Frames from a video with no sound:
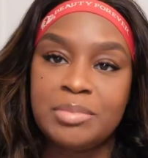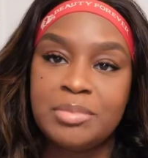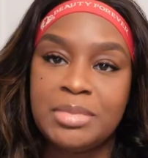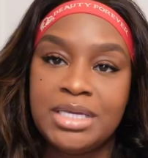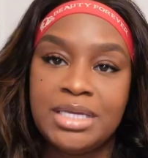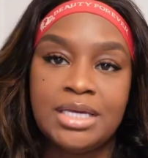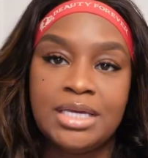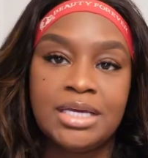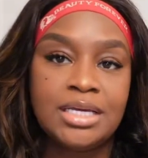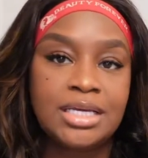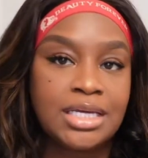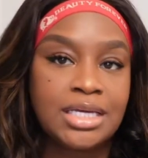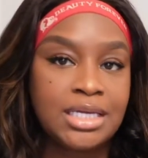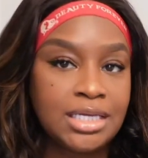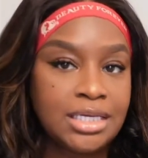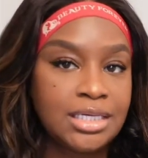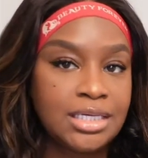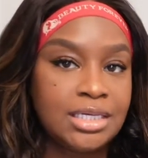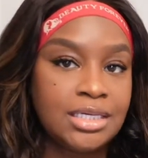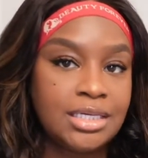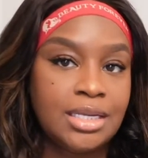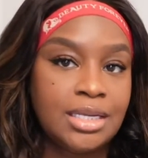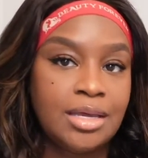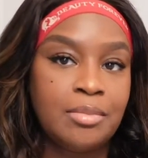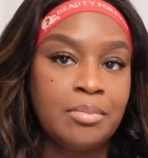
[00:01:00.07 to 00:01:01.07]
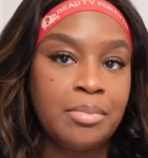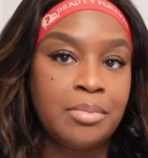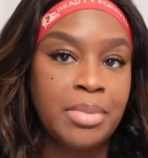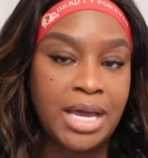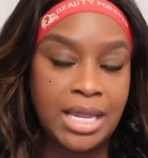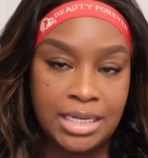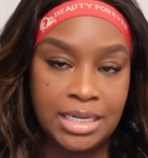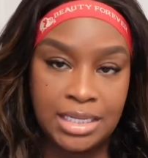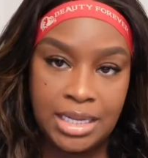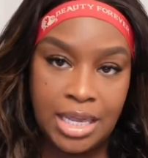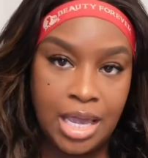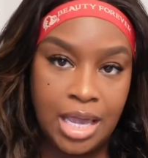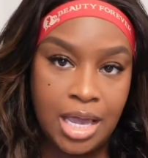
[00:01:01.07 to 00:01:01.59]
me a good
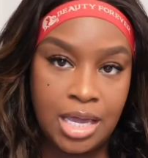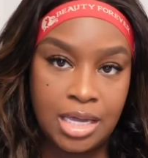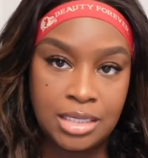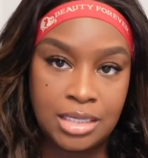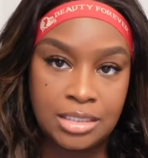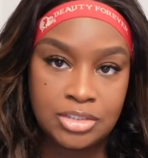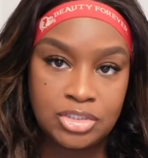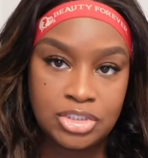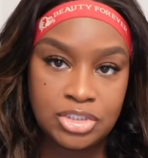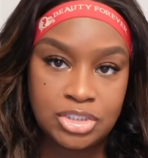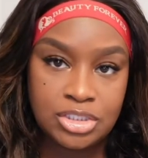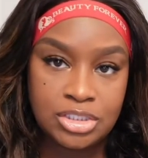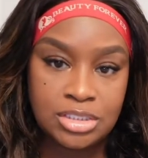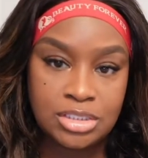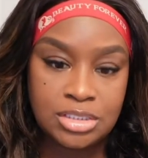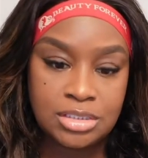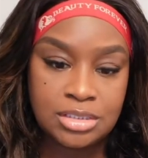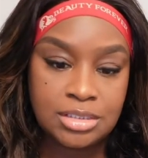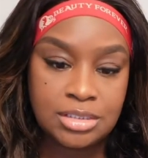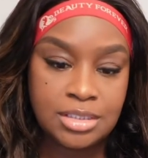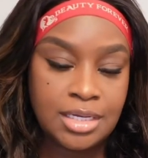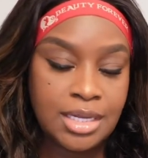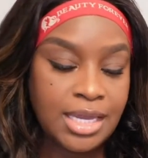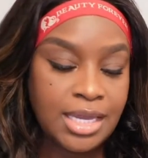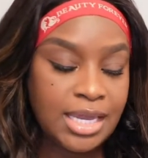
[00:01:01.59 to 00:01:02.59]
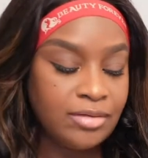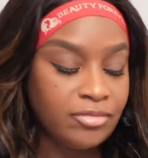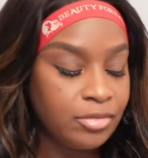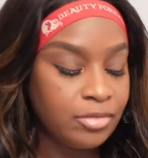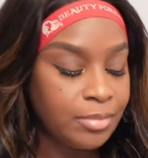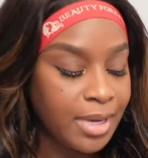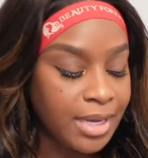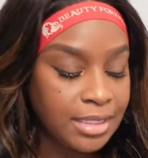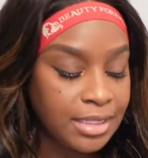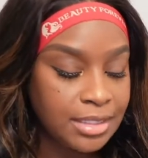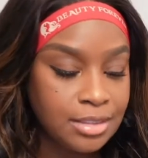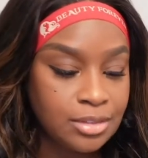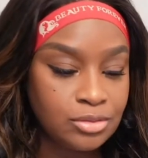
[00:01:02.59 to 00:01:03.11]
balayage.
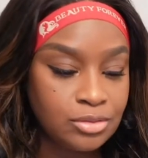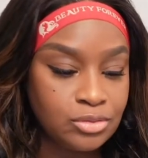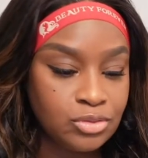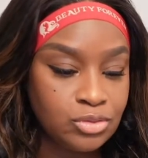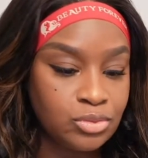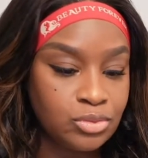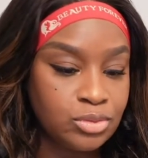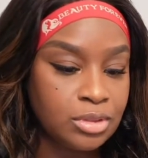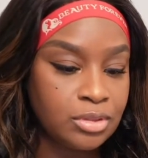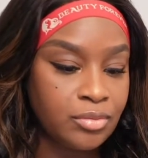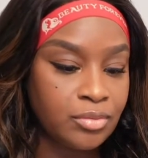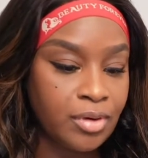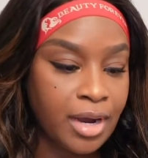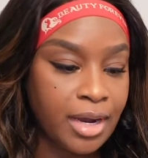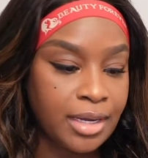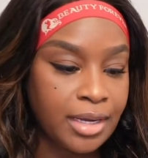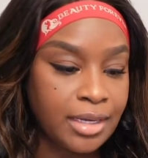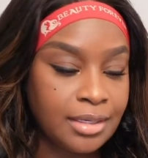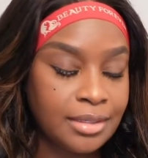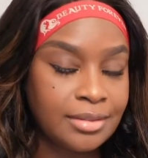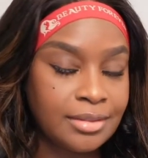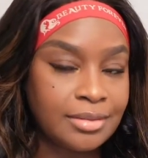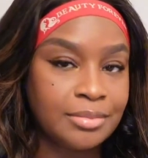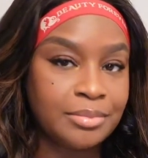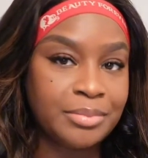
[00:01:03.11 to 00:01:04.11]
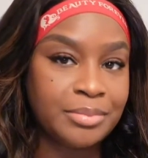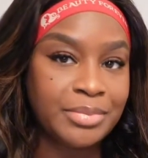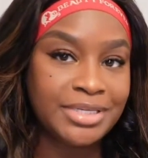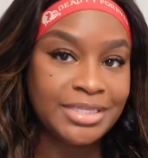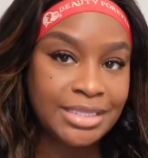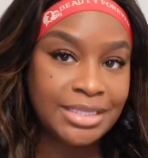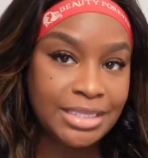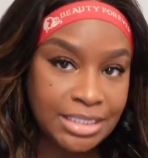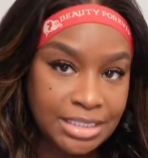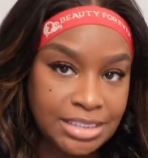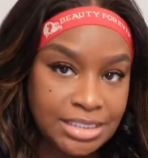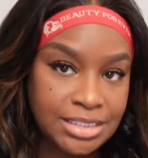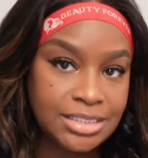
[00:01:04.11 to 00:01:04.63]
Everybody don't do it right,
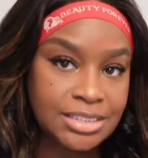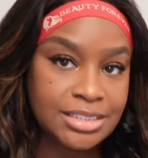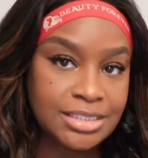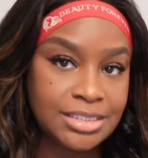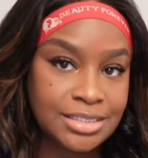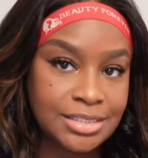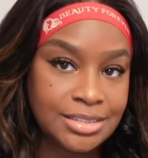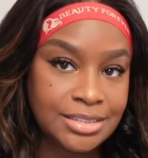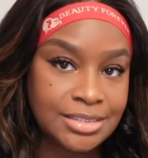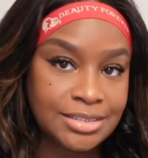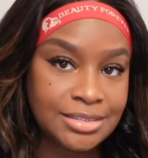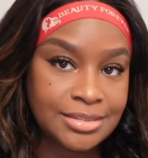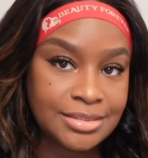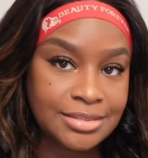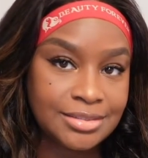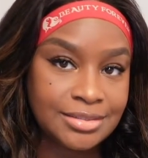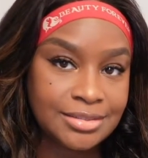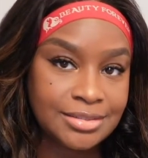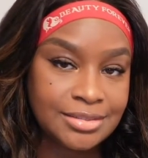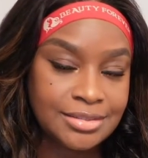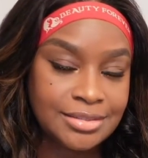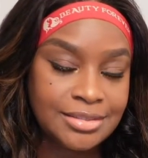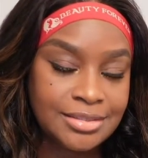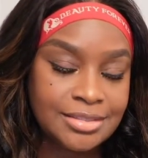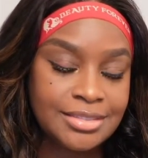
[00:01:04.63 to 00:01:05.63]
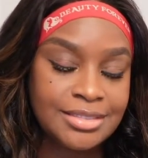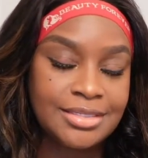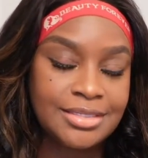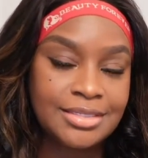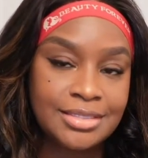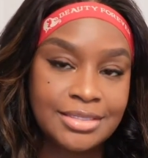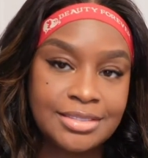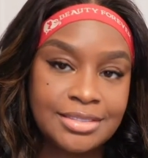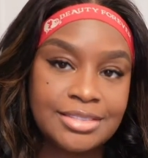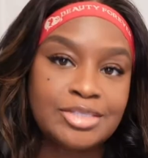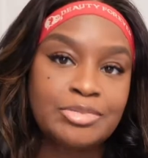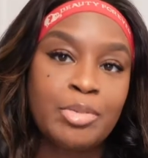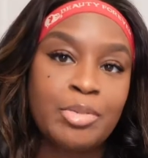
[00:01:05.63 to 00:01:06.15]
but this
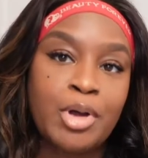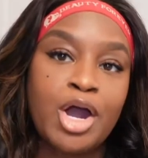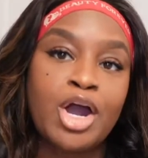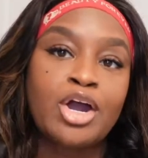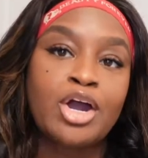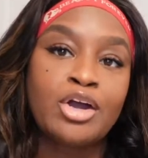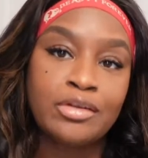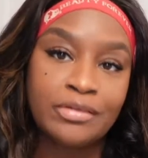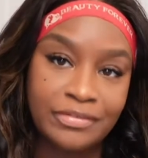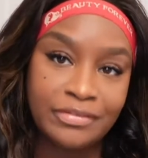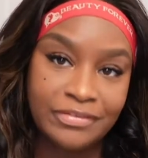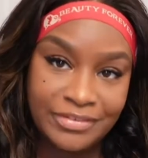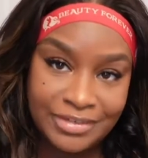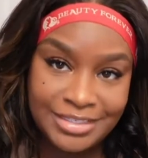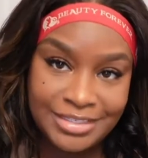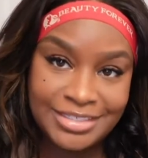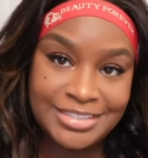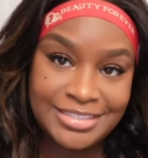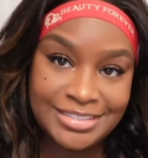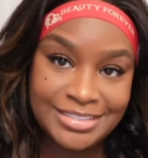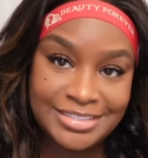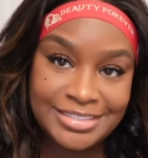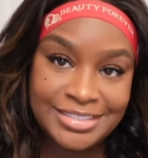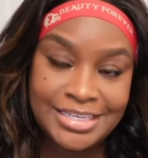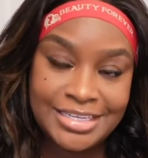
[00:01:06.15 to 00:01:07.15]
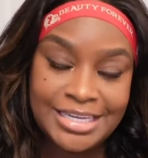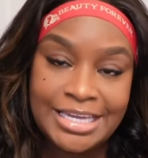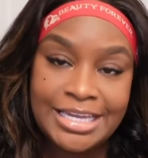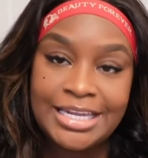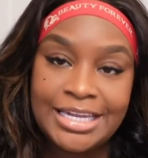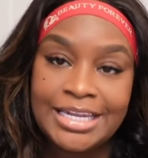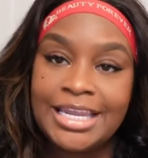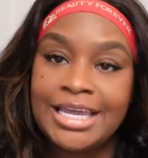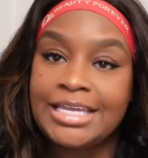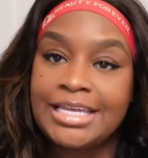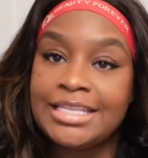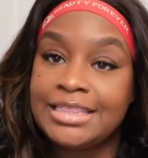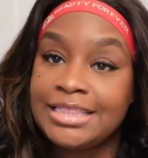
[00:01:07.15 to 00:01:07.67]
is perfect.
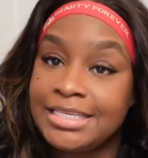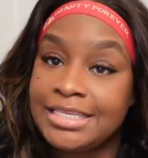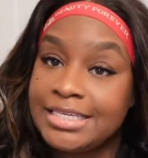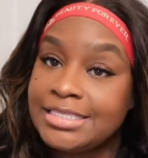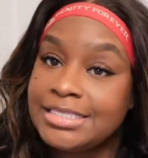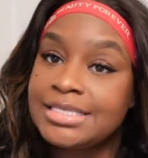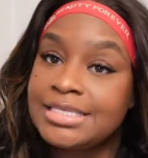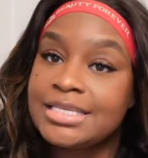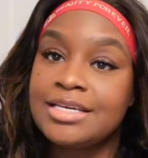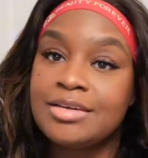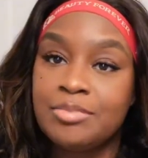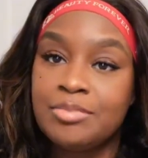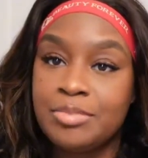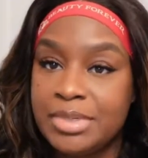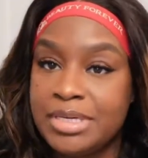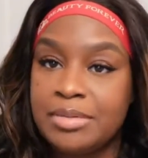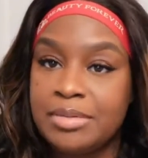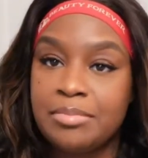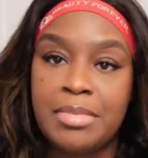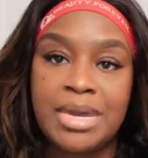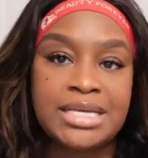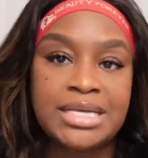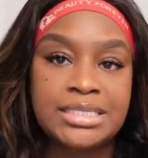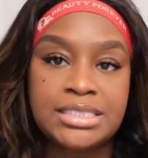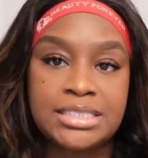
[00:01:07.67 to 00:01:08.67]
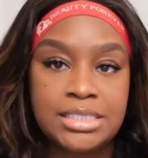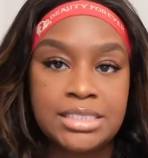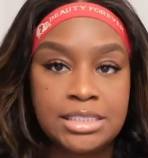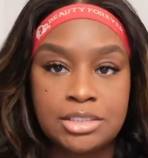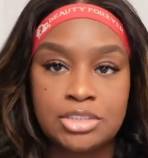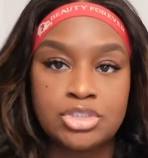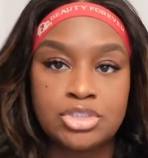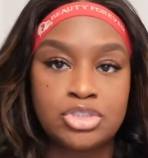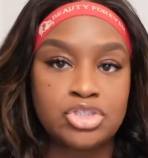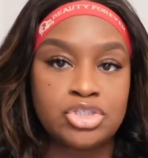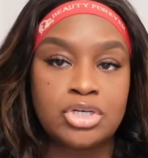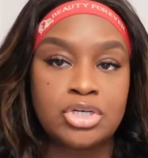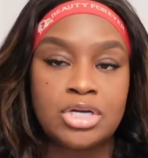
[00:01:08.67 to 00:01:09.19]
Like, this could be my
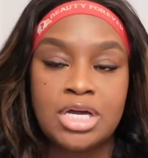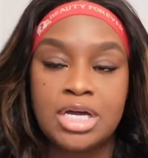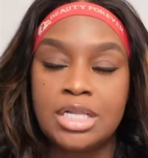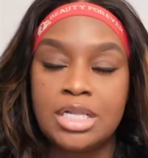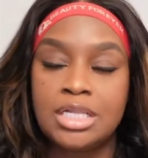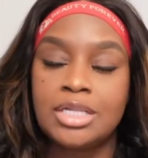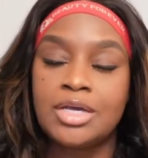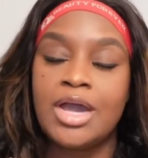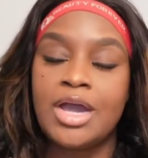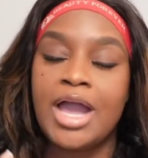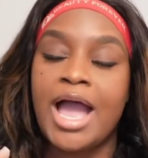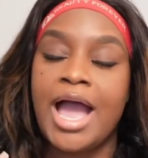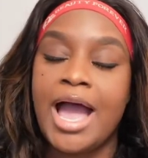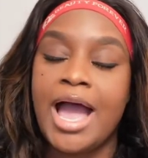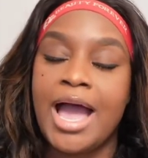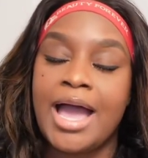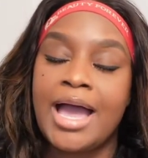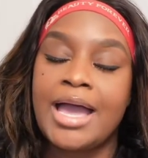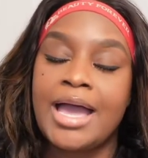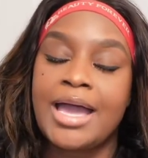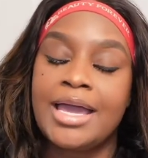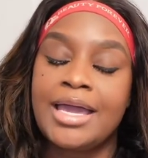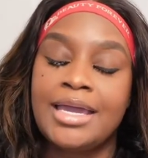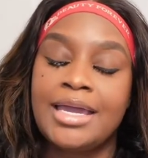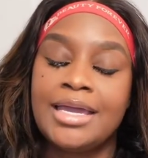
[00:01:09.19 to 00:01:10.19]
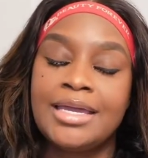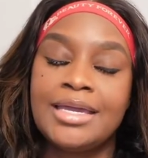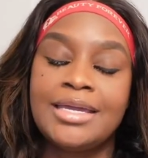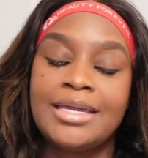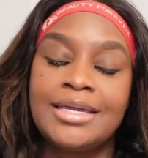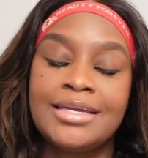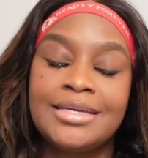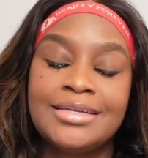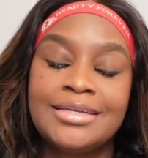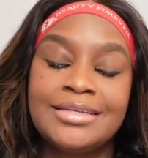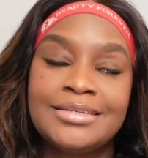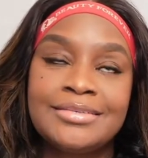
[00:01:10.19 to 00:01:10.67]
signature color. I